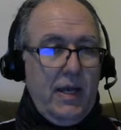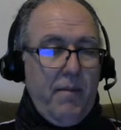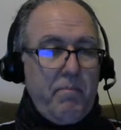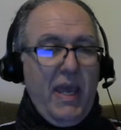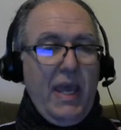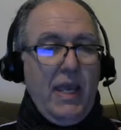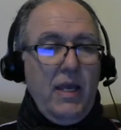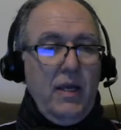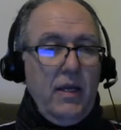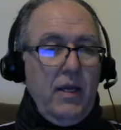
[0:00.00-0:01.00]
At
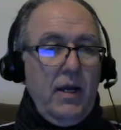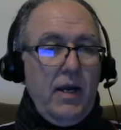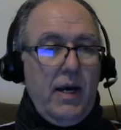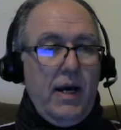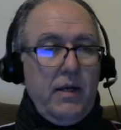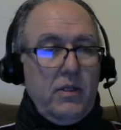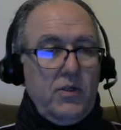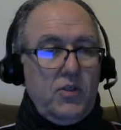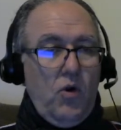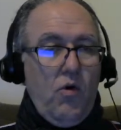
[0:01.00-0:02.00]
B,
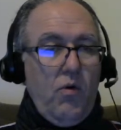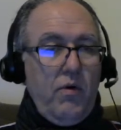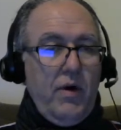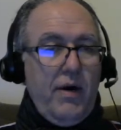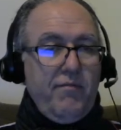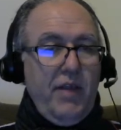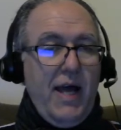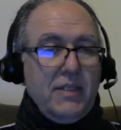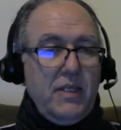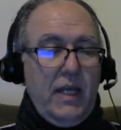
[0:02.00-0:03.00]
there's no
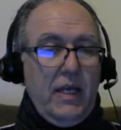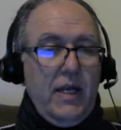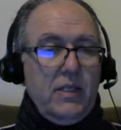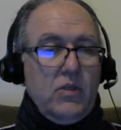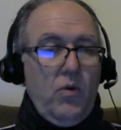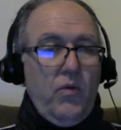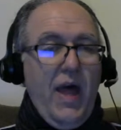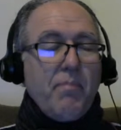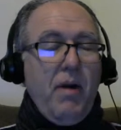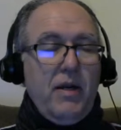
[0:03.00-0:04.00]
velocity, and
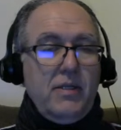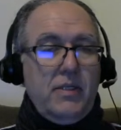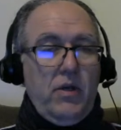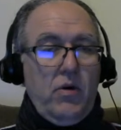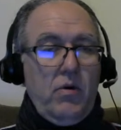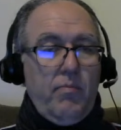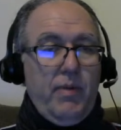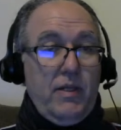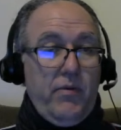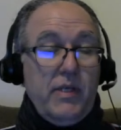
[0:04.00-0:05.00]
so that part is
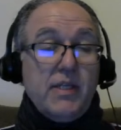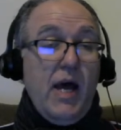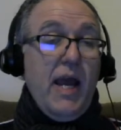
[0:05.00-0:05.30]
0, but